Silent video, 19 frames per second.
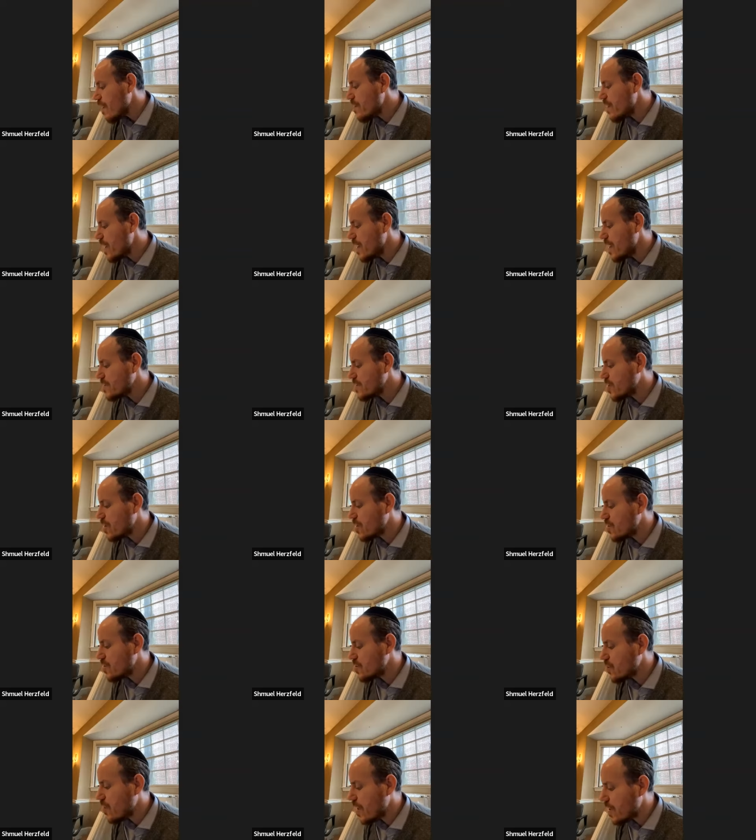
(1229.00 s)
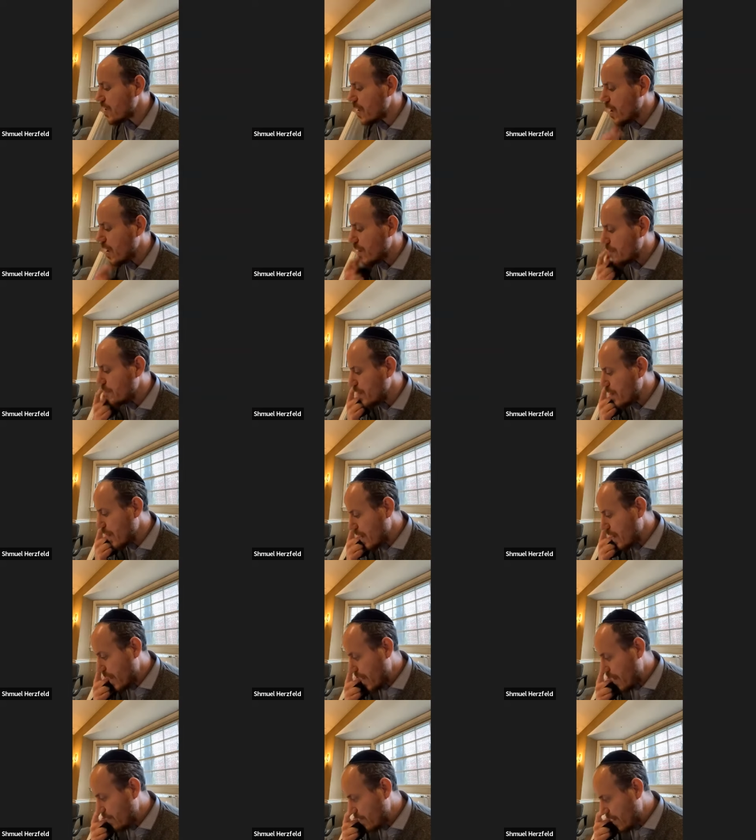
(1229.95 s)
that it's gonna dry up,
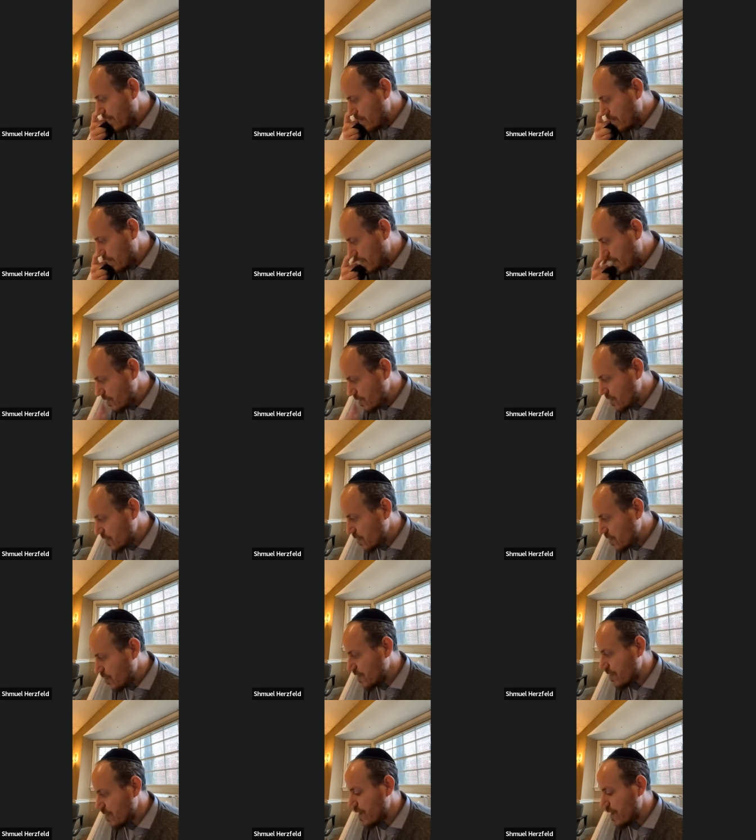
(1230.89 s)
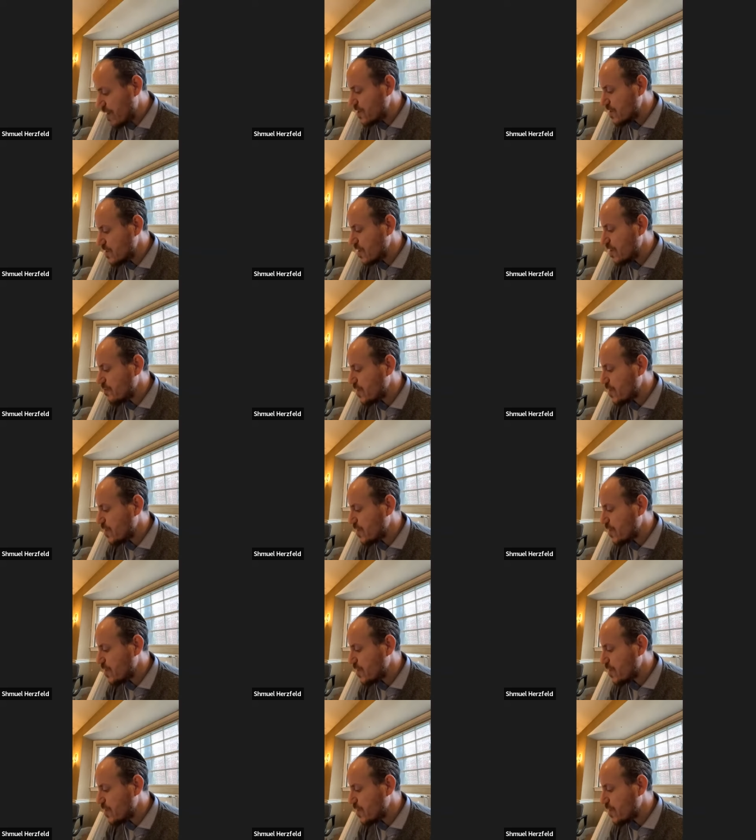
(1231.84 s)
and we have to be concerned that maybe he's gonna